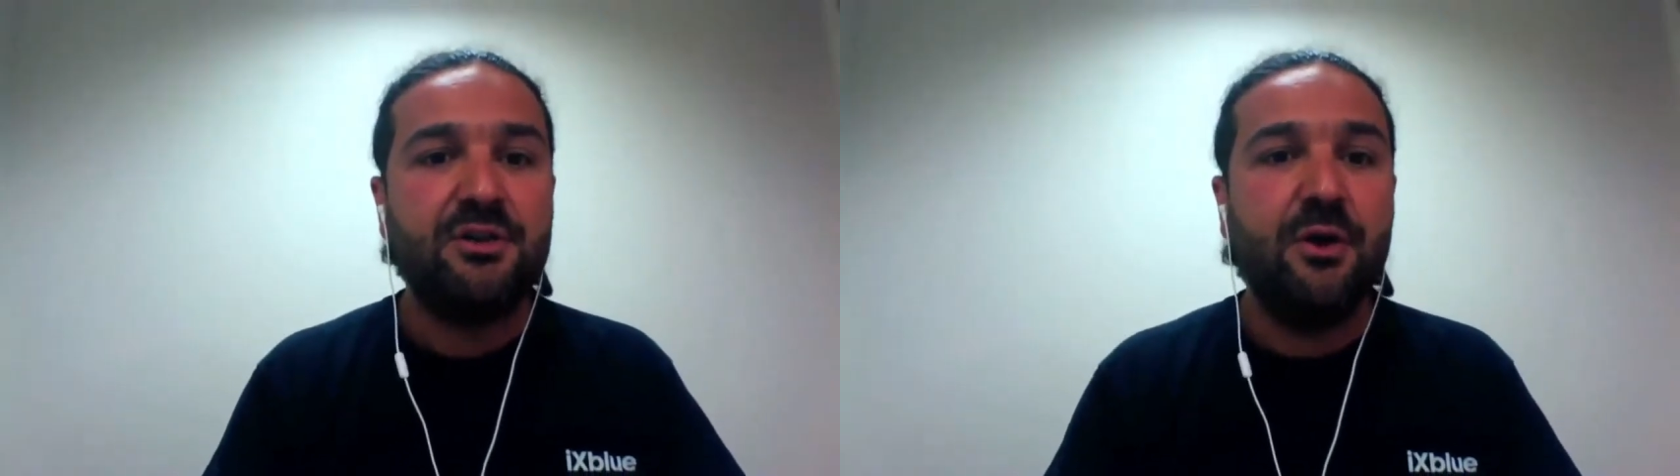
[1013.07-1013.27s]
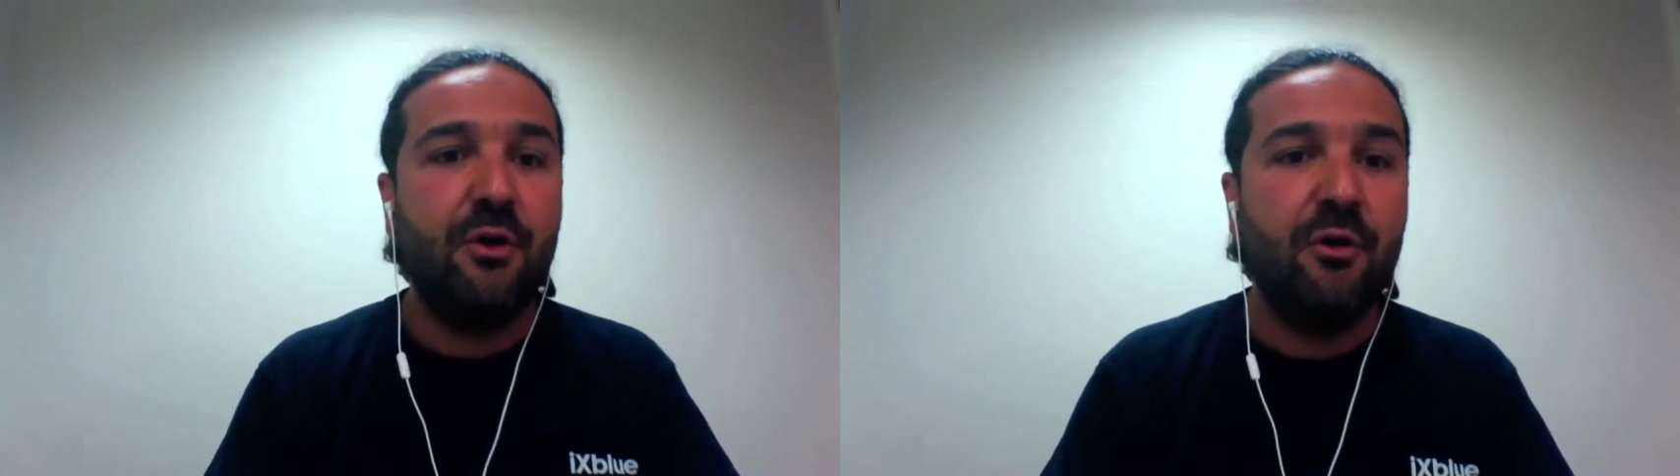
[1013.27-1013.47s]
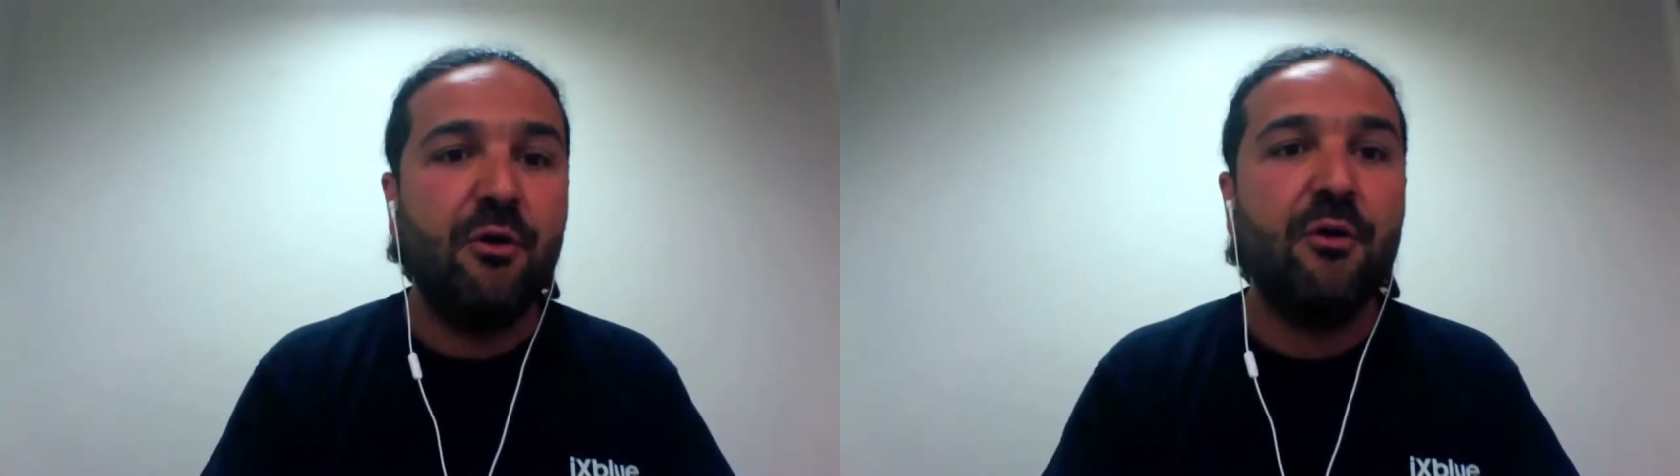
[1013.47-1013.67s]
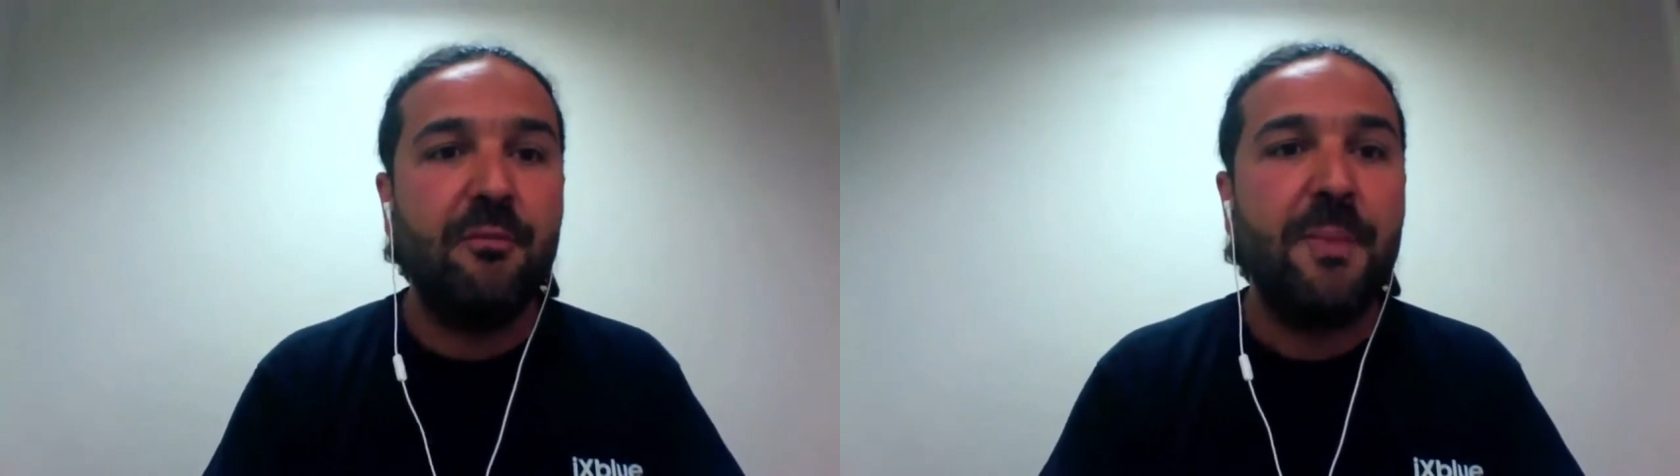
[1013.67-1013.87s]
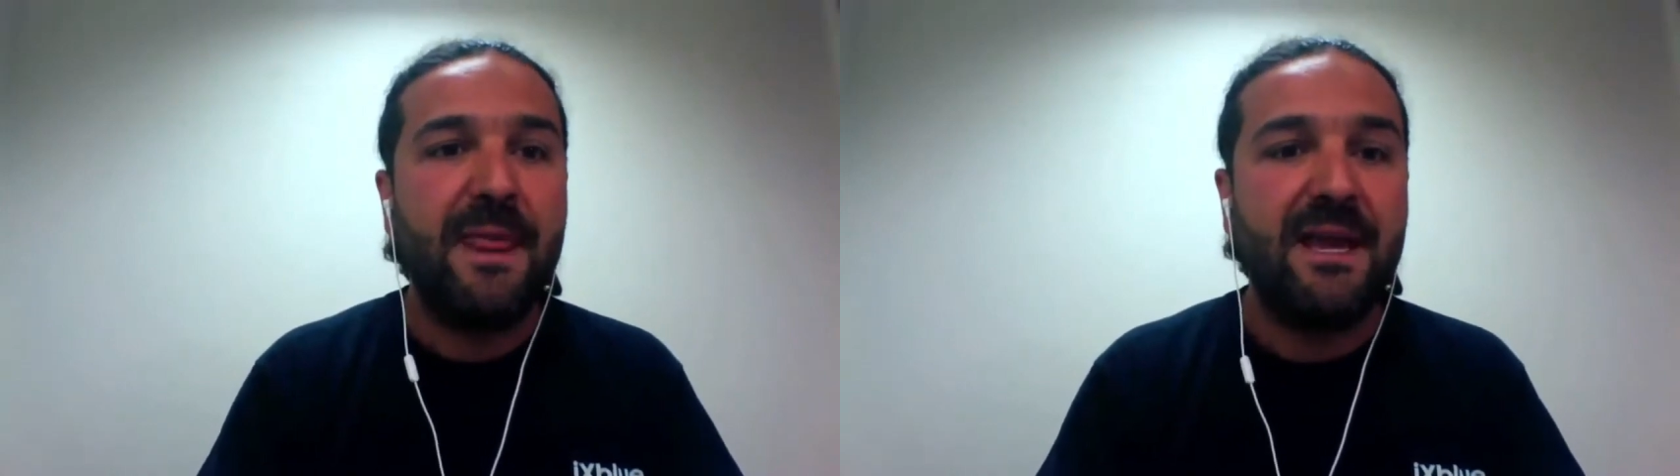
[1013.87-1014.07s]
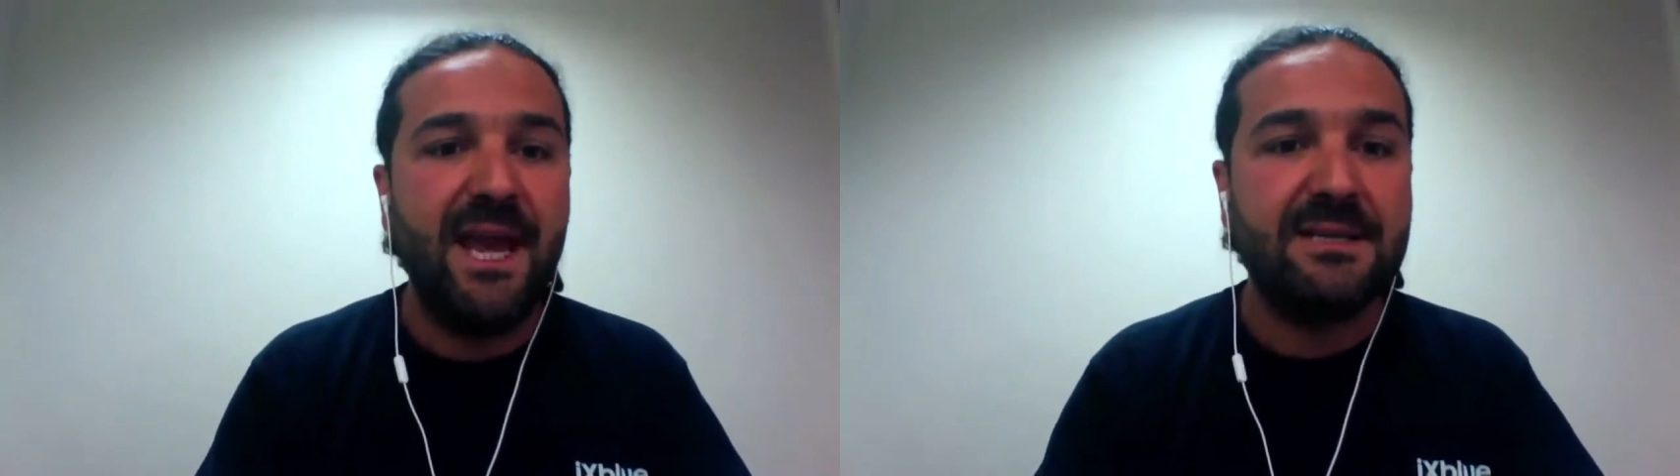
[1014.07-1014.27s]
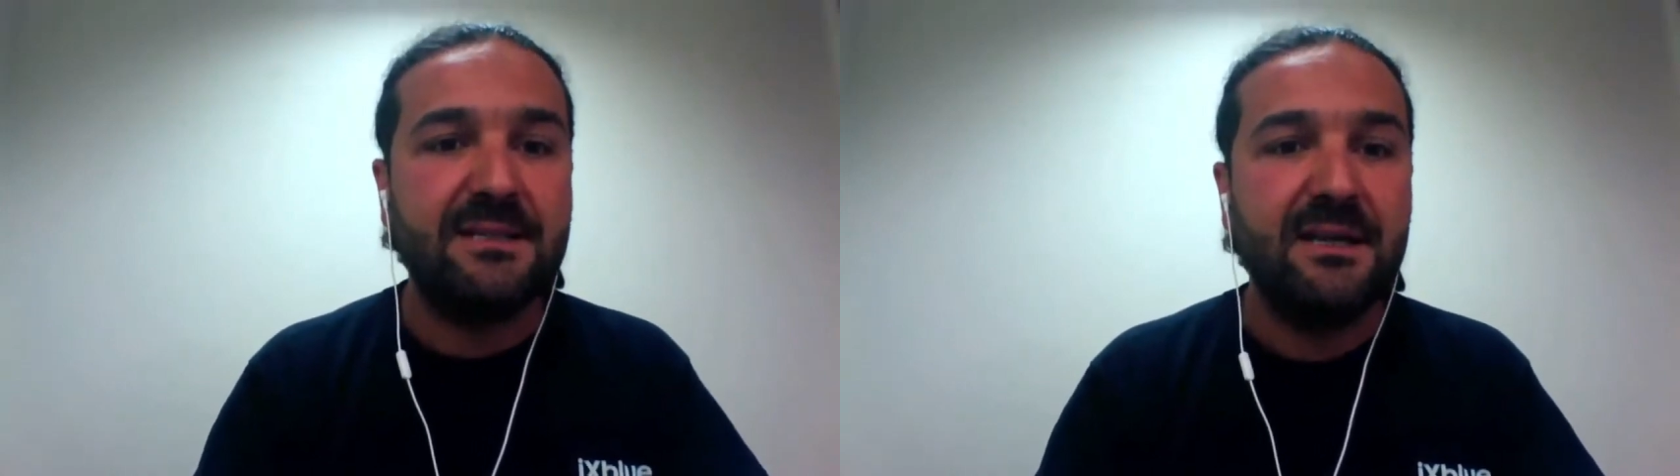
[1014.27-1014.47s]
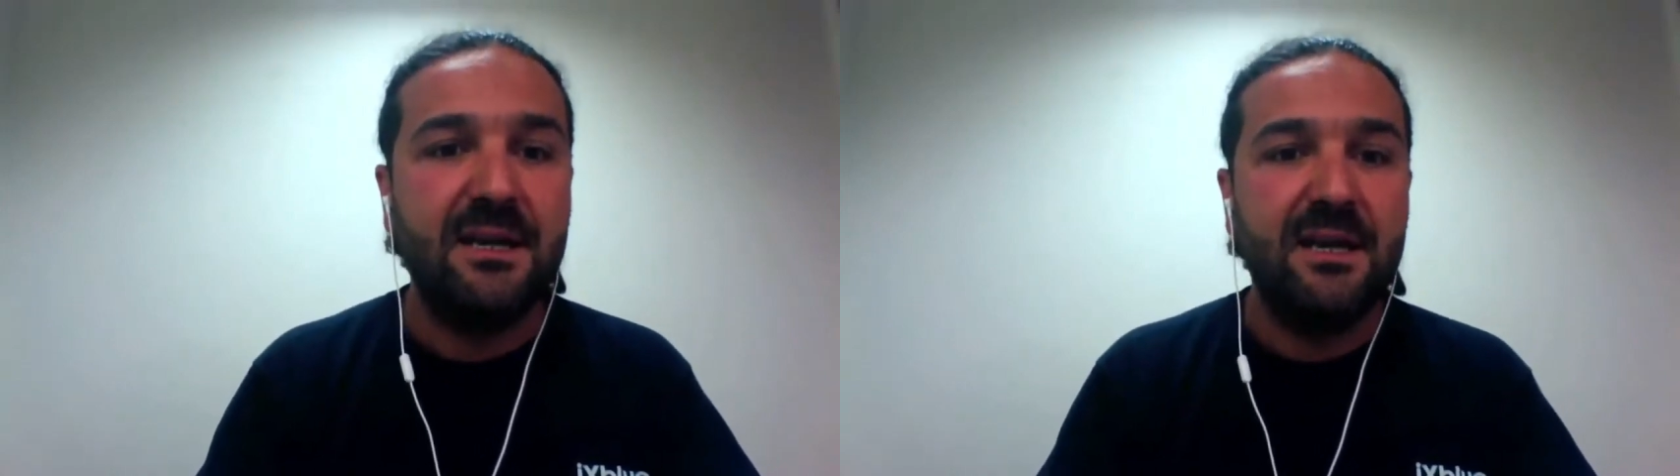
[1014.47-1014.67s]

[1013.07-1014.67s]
So yes.